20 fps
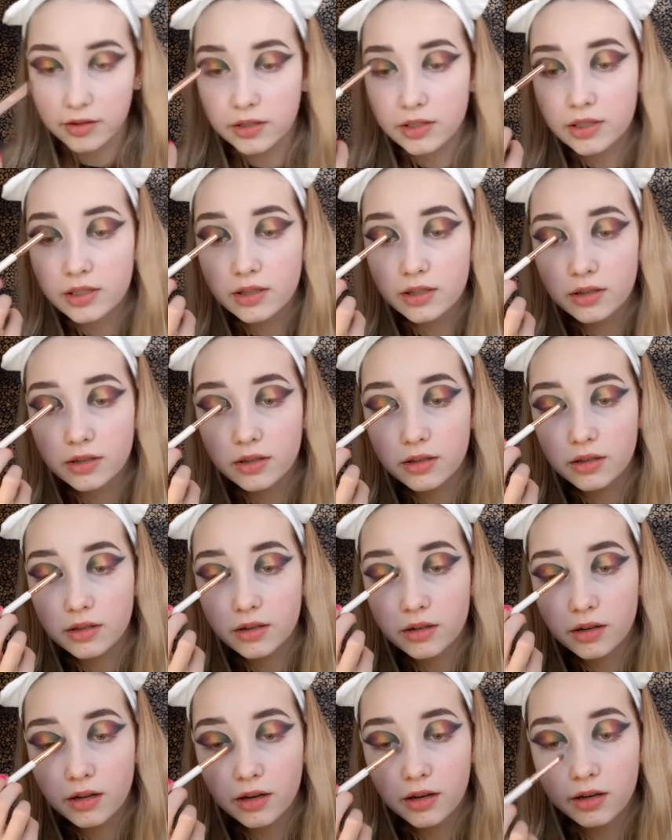this.
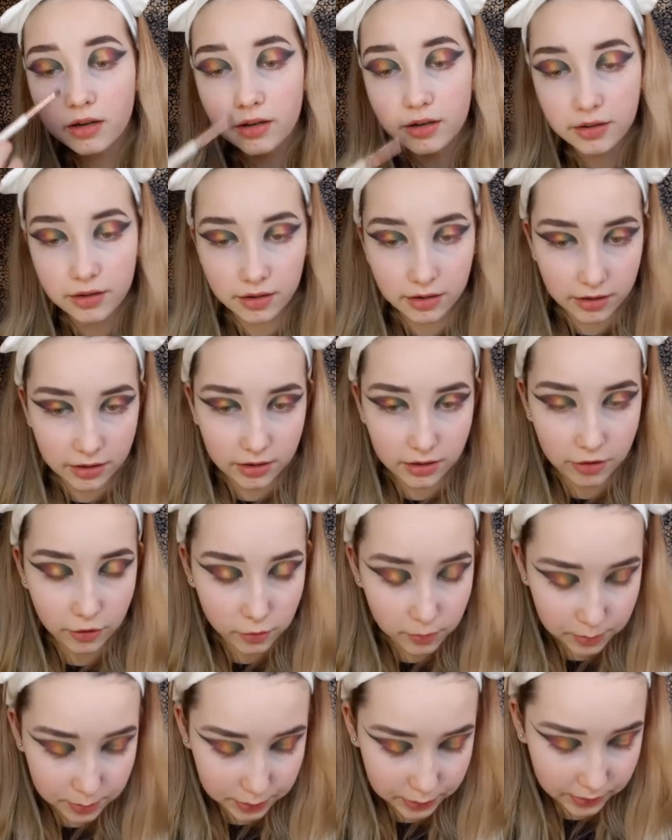
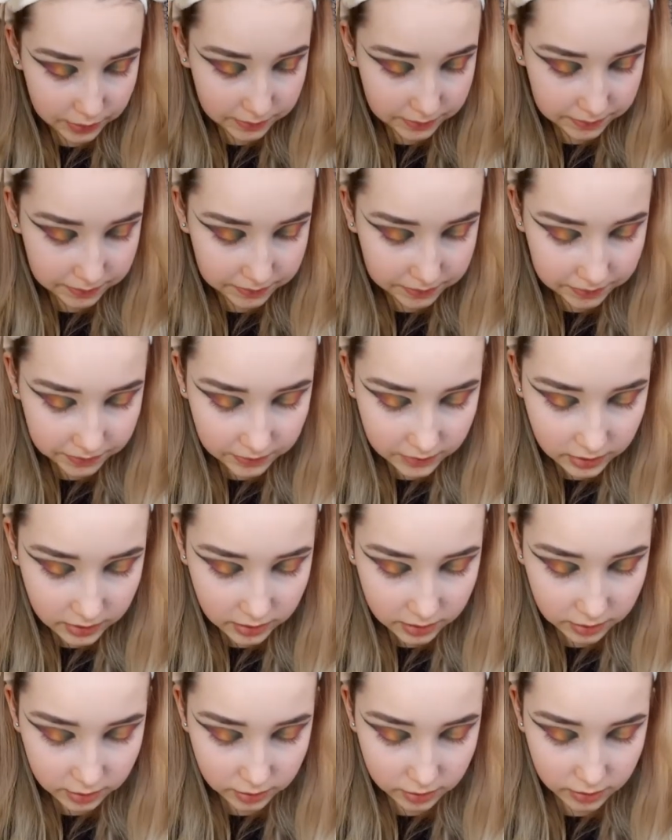Nope.
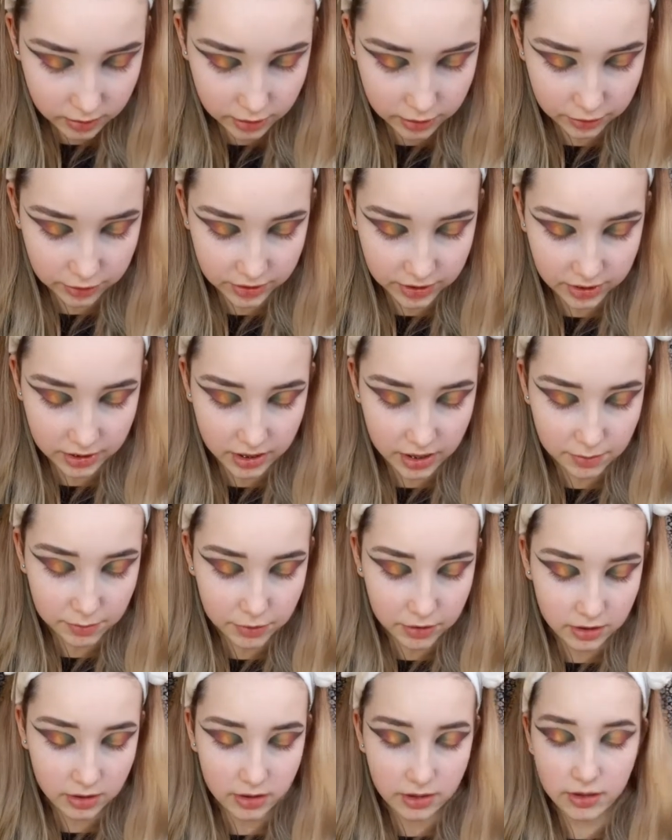I'm going to use the same
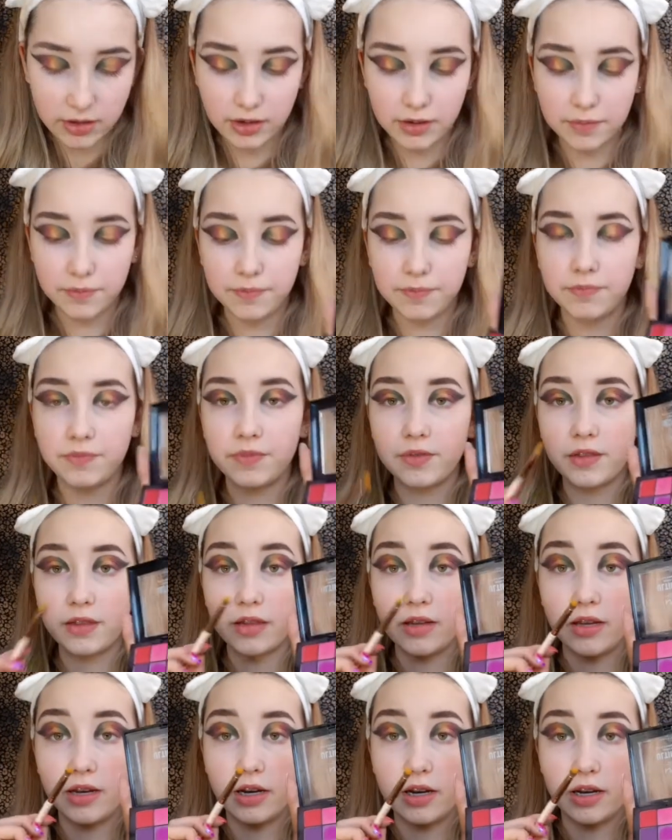color
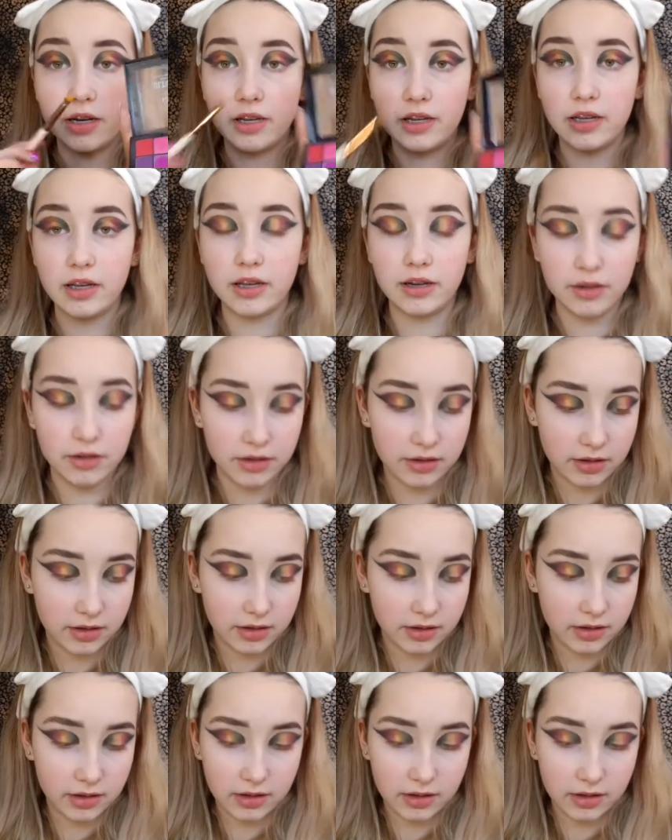I did on